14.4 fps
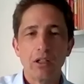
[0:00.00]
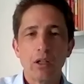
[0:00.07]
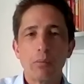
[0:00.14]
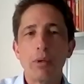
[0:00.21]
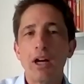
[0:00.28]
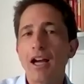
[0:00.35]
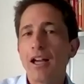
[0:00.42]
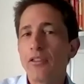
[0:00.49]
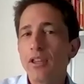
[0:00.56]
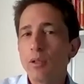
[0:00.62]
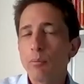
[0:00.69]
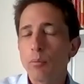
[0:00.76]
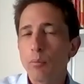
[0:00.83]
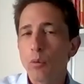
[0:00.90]
But I
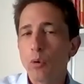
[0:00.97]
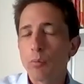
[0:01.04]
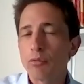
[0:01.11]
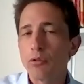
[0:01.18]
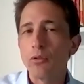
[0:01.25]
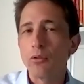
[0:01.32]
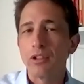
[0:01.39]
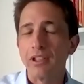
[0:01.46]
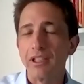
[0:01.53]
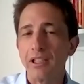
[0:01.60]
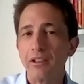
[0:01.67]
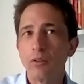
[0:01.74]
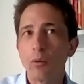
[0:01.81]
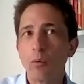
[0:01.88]
think more
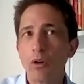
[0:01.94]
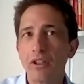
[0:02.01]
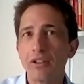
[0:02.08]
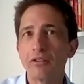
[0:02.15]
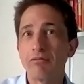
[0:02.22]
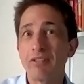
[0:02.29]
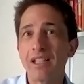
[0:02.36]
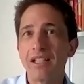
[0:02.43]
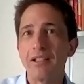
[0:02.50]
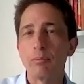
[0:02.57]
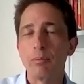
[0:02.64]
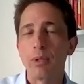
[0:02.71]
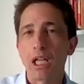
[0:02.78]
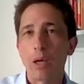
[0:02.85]
broadly, what this really is
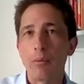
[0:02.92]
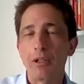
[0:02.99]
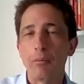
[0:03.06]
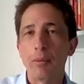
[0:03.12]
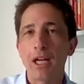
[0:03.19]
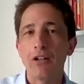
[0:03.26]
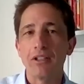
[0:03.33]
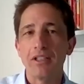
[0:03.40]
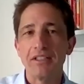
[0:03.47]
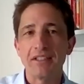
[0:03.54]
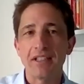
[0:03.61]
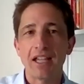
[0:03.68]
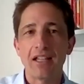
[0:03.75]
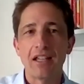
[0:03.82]
becoming about is
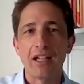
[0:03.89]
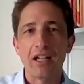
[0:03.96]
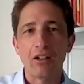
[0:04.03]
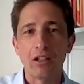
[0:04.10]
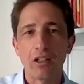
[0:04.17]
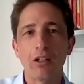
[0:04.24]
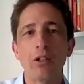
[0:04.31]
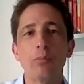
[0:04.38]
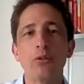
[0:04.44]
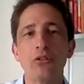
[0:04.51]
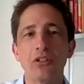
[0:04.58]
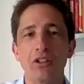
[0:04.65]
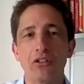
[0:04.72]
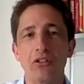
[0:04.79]
taking our global
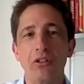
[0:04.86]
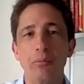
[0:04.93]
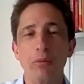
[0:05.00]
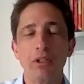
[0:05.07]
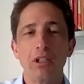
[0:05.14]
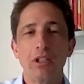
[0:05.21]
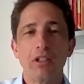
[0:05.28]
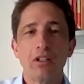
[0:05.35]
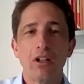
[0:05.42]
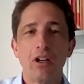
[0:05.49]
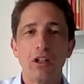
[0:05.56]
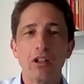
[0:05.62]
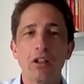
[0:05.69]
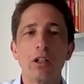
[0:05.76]
system, our
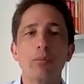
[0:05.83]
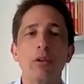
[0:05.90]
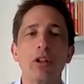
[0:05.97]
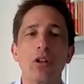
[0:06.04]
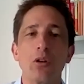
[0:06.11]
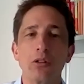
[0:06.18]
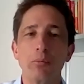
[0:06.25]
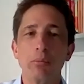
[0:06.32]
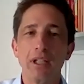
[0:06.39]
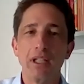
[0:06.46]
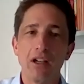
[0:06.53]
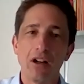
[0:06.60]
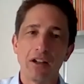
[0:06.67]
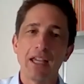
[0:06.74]
global economy,
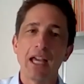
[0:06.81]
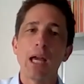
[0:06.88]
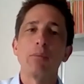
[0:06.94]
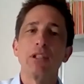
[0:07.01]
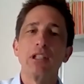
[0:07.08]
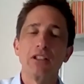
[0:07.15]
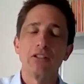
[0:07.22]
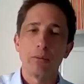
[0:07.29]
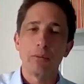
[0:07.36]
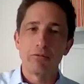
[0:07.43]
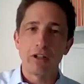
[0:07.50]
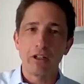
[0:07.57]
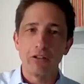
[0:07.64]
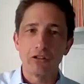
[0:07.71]
our capitalist
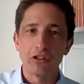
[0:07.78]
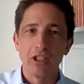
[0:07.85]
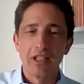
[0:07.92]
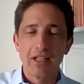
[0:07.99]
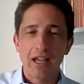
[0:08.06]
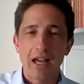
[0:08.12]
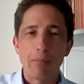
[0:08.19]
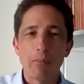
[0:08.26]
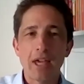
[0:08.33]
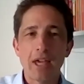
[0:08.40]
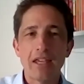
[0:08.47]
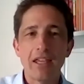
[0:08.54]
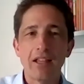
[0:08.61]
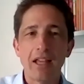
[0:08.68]
approach, and
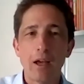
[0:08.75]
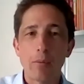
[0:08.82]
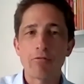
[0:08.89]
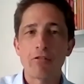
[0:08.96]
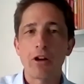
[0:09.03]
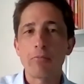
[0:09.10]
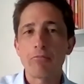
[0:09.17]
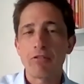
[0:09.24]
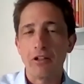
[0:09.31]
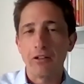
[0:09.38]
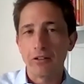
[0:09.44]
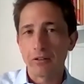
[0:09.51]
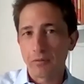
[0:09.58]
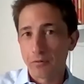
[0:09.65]
making that
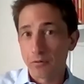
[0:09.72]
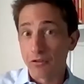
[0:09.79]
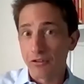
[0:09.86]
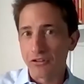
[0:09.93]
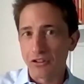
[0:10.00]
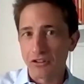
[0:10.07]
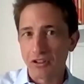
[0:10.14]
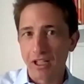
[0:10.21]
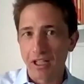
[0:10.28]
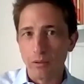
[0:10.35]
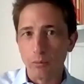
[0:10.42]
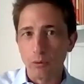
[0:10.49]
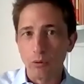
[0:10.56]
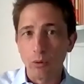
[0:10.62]
appropriate for a
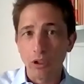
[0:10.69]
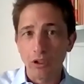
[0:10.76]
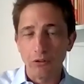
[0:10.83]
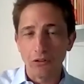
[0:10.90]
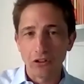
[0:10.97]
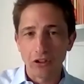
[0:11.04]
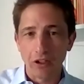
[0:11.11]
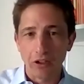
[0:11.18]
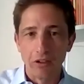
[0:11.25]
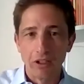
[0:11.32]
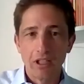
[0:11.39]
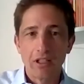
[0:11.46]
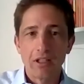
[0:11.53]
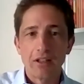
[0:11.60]
sustainable world. So
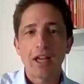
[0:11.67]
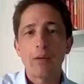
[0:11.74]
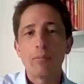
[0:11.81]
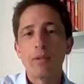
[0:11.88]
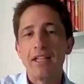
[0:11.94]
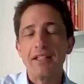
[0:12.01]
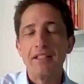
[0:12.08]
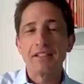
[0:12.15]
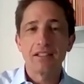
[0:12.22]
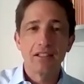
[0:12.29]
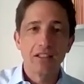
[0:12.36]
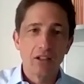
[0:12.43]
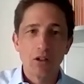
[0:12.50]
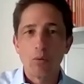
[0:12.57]
that means
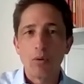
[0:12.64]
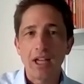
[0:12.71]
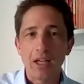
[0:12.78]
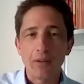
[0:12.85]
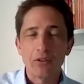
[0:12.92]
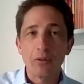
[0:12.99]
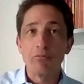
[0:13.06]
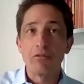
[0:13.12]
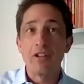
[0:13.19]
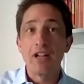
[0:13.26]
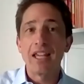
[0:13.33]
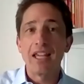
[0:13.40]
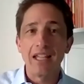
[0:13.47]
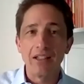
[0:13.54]
we have to
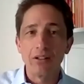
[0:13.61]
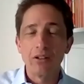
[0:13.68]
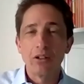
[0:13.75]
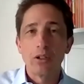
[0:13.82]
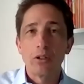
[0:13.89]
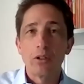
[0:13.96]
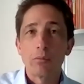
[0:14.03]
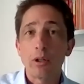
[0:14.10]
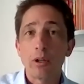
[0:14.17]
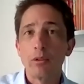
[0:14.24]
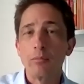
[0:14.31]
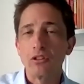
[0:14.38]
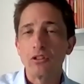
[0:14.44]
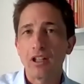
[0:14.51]
bring in
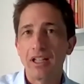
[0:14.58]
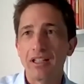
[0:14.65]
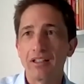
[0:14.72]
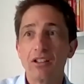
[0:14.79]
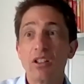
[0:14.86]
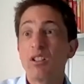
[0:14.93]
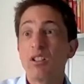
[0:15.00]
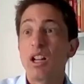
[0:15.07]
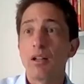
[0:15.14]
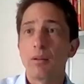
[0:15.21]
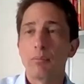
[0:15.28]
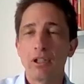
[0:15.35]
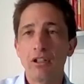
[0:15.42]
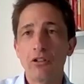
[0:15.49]
problems like
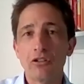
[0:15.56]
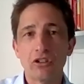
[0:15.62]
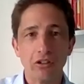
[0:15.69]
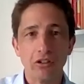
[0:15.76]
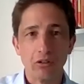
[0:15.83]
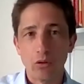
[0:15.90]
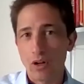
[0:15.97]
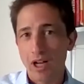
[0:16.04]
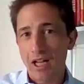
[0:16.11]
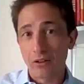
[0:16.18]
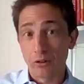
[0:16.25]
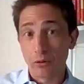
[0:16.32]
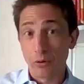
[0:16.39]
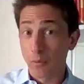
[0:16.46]
pollution or how
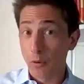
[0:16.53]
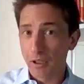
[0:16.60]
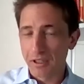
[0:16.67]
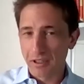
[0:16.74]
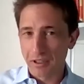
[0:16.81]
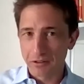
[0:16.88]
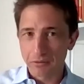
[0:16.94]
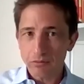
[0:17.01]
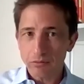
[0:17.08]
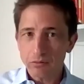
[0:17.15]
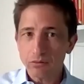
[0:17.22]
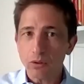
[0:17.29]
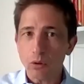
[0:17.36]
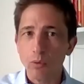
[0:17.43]
to avoid it.
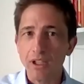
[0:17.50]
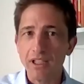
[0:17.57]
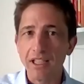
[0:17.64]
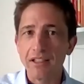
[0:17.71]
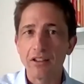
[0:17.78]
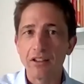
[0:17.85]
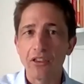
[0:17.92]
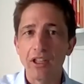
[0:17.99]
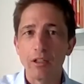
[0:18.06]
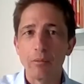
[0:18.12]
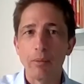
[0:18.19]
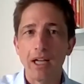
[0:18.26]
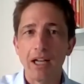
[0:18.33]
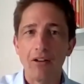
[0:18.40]
We need to think
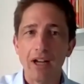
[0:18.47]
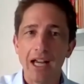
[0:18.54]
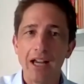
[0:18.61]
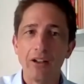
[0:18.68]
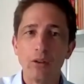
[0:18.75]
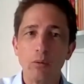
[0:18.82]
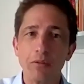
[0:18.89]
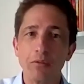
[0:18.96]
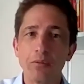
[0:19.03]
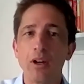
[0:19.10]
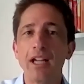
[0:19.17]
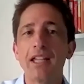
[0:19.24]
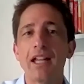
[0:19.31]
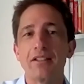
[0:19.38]
about how do we
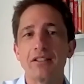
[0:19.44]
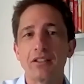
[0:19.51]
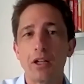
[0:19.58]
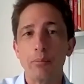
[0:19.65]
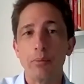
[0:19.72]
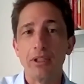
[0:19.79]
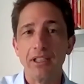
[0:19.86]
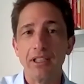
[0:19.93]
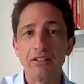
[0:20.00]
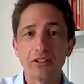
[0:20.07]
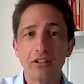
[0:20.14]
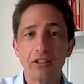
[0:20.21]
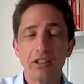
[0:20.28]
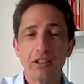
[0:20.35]
finance
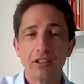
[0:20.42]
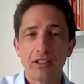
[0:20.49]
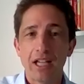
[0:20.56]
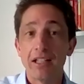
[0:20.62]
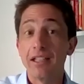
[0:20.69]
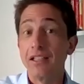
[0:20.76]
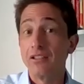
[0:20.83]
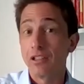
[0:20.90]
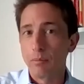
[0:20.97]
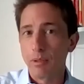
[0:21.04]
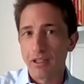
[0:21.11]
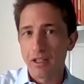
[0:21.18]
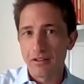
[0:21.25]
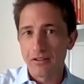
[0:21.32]
companies. That needs to be
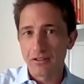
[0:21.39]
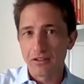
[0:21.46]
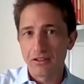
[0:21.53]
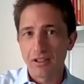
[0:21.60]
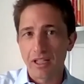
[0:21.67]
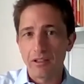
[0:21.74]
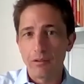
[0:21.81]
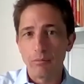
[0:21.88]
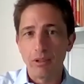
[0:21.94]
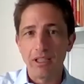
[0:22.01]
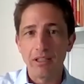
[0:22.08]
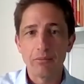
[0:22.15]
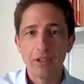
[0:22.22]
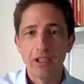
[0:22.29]
done
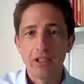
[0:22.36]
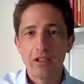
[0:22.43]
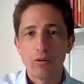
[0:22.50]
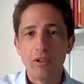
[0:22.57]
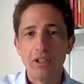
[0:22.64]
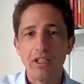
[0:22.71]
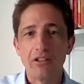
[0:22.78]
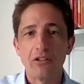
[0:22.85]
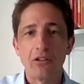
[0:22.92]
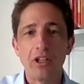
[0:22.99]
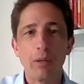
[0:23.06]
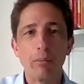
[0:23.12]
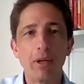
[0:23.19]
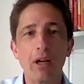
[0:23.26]
sustainably. We need to
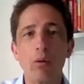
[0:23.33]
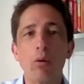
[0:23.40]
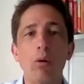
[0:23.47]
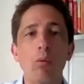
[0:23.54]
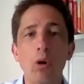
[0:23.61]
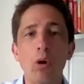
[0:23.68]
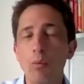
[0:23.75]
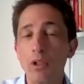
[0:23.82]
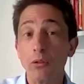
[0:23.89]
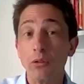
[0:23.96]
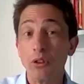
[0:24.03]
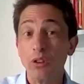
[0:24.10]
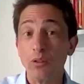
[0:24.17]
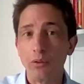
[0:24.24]
think about what we will
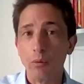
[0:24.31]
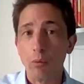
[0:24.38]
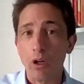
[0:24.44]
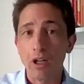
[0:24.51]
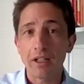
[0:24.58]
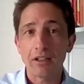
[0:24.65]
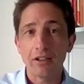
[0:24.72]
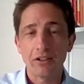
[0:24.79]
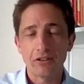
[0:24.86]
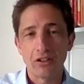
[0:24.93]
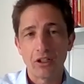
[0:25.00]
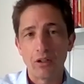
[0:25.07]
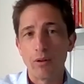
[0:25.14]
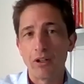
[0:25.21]
do for work.
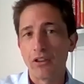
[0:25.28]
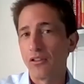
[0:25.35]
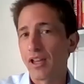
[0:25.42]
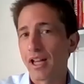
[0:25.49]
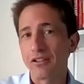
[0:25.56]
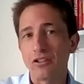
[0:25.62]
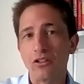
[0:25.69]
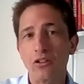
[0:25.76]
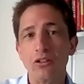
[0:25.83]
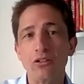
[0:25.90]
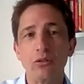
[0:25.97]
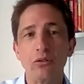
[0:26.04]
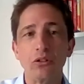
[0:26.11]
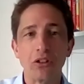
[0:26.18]
So whether that's
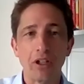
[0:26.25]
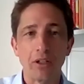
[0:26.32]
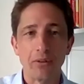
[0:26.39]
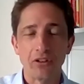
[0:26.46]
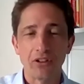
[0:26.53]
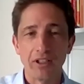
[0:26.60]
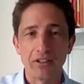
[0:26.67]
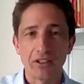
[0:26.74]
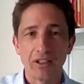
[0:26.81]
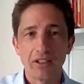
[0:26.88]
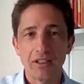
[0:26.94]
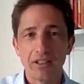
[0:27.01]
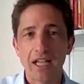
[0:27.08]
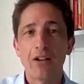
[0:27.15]
goods or services,
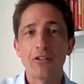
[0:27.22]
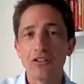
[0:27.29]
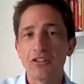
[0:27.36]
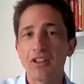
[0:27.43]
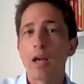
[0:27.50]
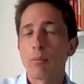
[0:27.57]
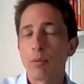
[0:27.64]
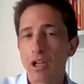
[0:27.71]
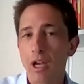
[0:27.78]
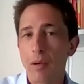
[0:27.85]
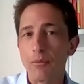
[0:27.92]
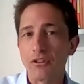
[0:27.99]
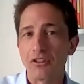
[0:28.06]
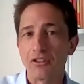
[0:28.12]
how does that
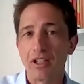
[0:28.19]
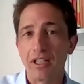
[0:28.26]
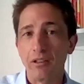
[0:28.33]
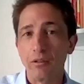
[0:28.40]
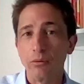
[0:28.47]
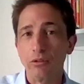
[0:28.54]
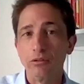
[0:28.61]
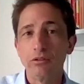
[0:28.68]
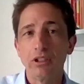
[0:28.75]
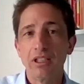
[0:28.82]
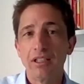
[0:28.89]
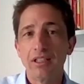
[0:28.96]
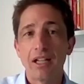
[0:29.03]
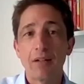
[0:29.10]
become sustainable?
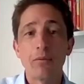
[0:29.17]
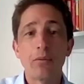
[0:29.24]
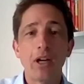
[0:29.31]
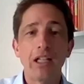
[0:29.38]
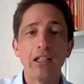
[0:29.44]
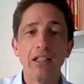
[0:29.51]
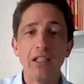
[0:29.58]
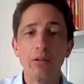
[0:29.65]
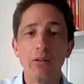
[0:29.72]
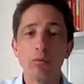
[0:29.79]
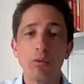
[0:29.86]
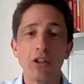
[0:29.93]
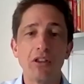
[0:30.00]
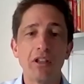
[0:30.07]
And finally,
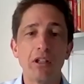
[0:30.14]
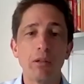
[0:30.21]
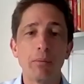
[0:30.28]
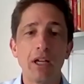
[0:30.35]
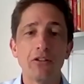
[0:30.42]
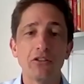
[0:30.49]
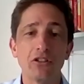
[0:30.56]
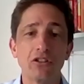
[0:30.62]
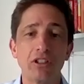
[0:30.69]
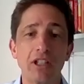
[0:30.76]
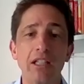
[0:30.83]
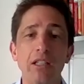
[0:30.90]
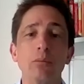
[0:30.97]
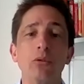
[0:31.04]
we think about
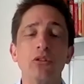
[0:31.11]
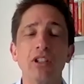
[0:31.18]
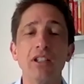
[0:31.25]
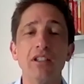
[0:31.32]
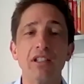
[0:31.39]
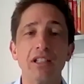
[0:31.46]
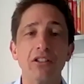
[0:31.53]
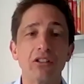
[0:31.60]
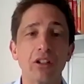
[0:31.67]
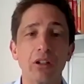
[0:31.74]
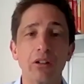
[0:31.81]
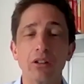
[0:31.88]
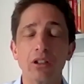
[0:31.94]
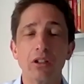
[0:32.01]
sustainable cities.
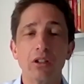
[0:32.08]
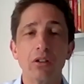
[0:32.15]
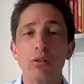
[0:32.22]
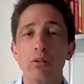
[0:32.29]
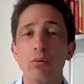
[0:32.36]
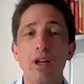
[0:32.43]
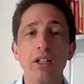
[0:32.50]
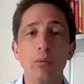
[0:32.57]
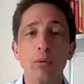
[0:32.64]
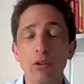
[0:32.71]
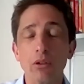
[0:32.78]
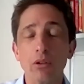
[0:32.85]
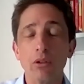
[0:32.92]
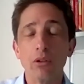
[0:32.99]
So where do we
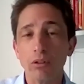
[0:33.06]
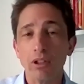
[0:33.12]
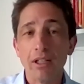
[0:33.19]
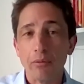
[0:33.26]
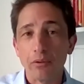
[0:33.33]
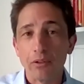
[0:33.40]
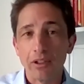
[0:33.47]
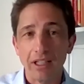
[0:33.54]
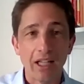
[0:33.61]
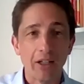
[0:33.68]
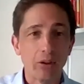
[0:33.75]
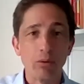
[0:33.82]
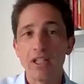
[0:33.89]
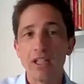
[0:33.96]
all live and how do
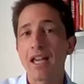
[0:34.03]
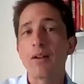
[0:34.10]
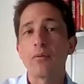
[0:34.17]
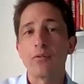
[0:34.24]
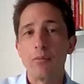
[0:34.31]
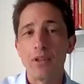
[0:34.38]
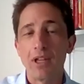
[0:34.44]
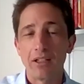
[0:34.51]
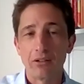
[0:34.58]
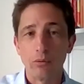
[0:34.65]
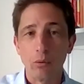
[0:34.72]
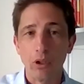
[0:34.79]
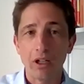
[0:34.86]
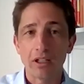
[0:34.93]
we get from there to
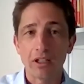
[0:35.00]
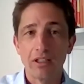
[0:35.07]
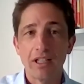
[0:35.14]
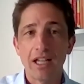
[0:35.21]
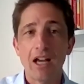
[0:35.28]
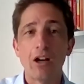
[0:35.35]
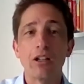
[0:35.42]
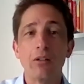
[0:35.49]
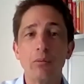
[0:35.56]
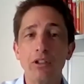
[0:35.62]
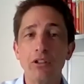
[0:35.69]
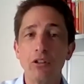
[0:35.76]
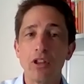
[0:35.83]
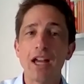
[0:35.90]
work? How can we
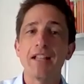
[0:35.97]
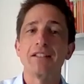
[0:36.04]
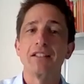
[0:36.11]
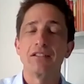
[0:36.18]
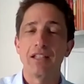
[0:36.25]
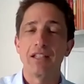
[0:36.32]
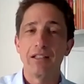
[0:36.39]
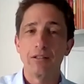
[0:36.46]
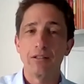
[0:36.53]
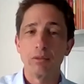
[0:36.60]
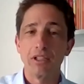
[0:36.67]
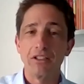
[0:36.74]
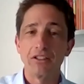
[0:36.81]
do that sustainably?